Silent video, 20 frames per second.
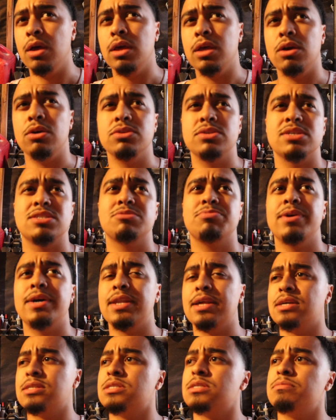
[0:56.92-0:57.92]
he was
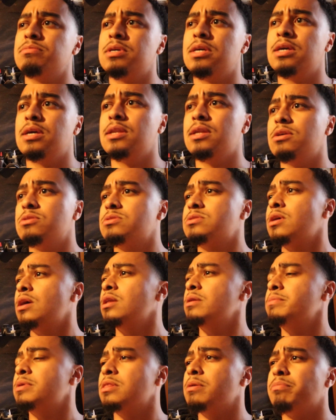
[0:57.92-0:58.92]
explaining it to me, and he was
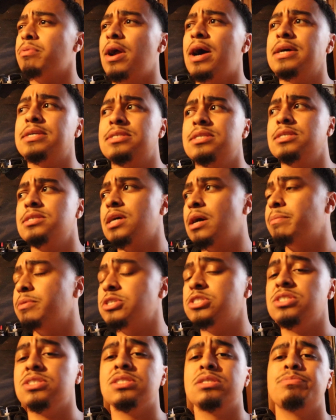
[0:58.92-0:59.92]
telling me the prices, how
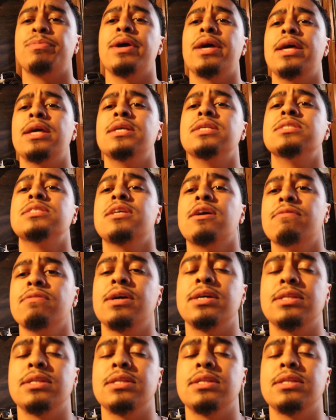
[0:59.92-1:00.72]
much he spent and stuff